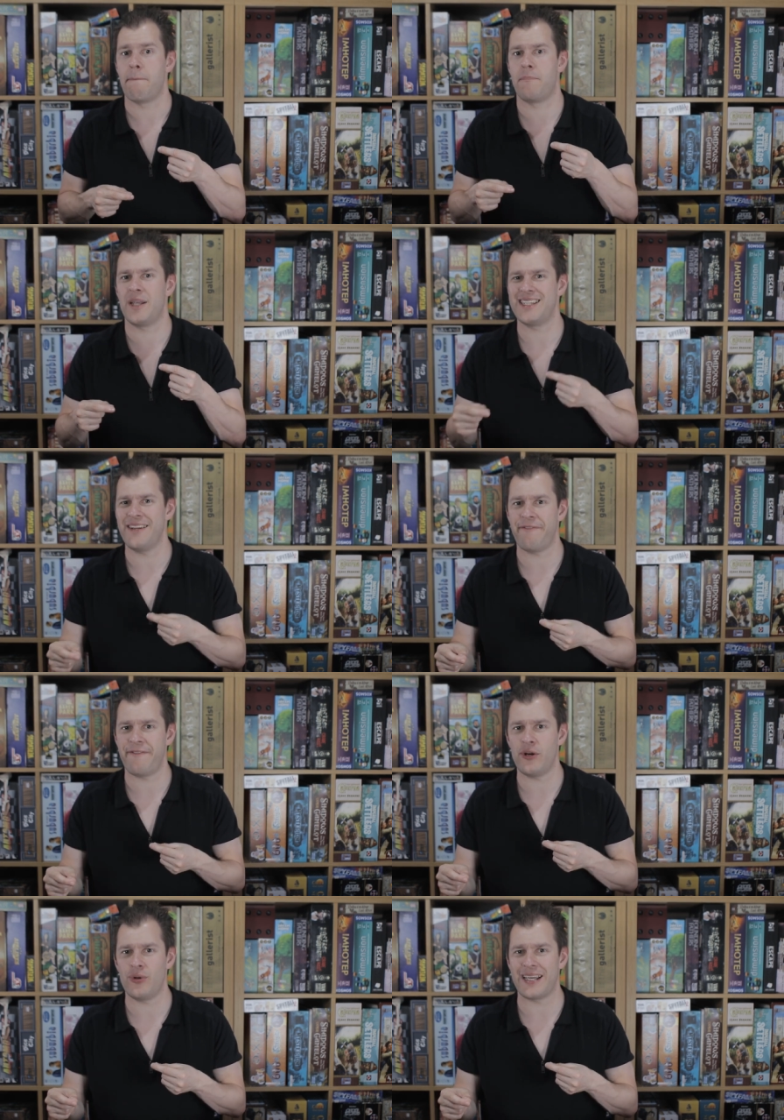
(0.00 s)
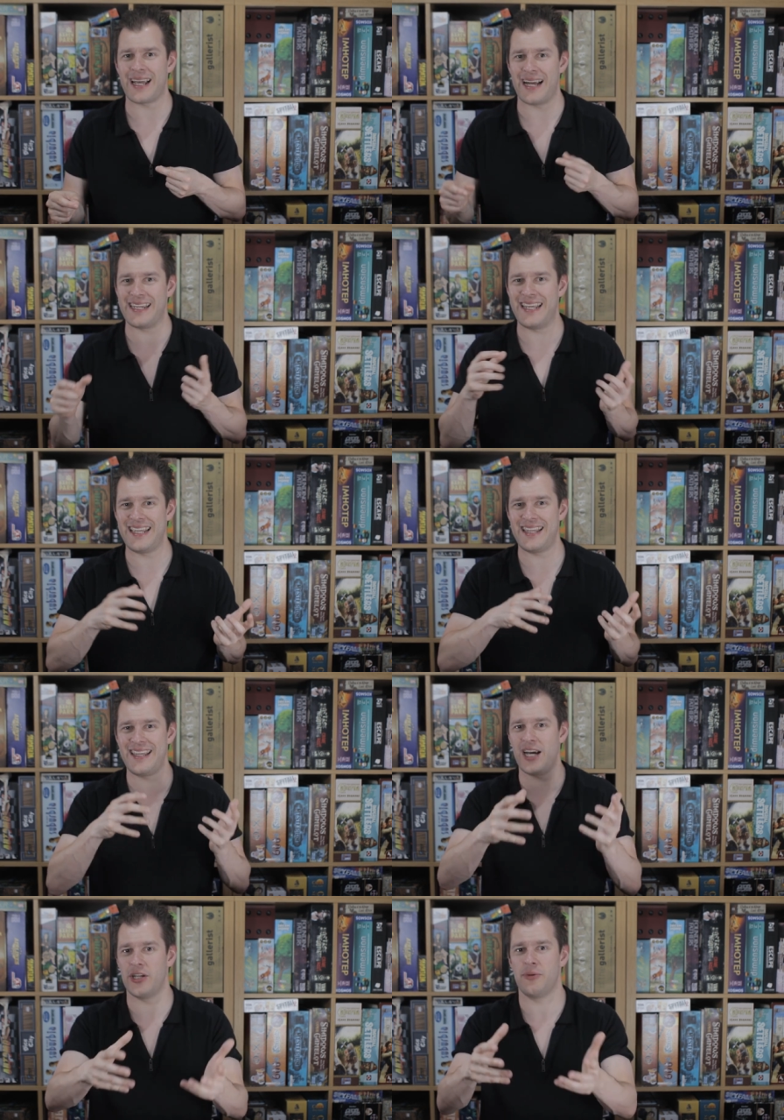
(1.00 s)
but I didn't feel like I needed
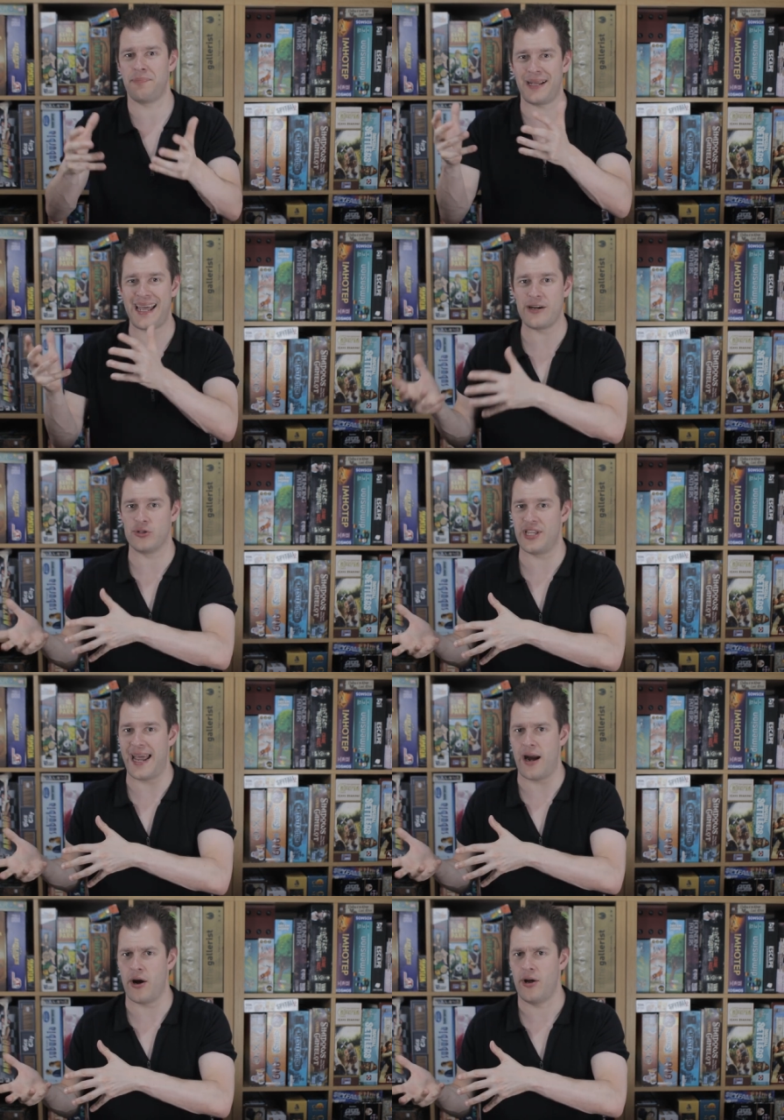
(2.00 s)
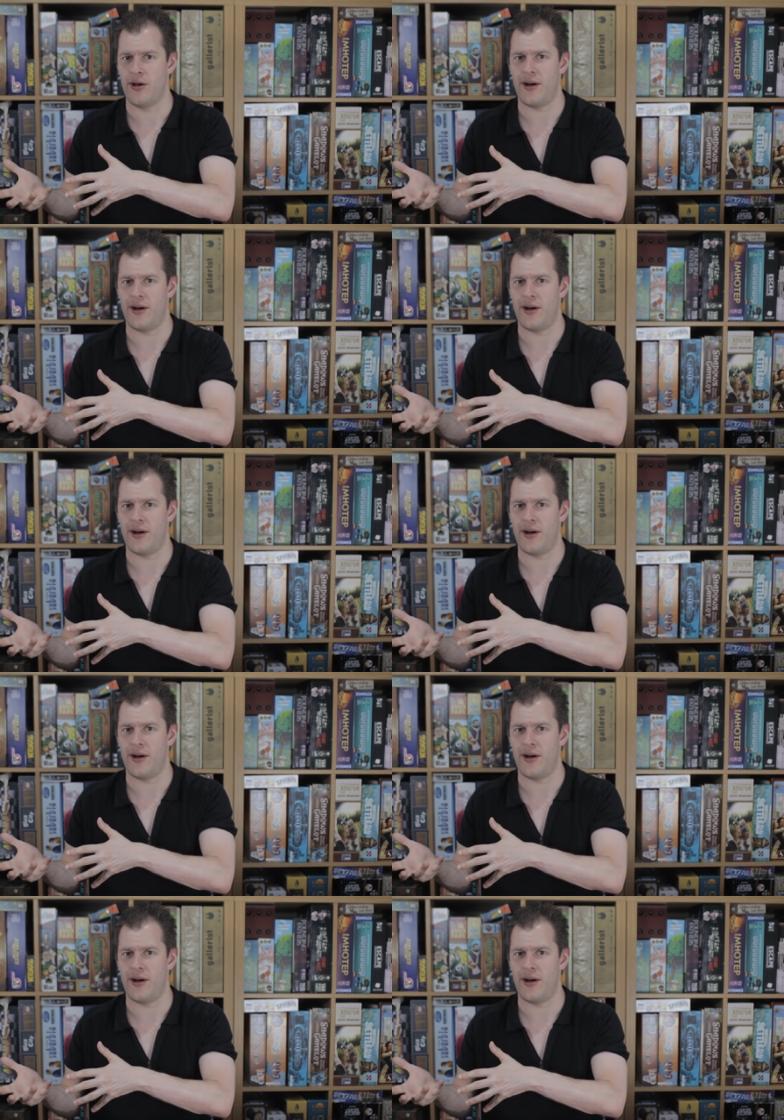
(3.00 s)
the other players there.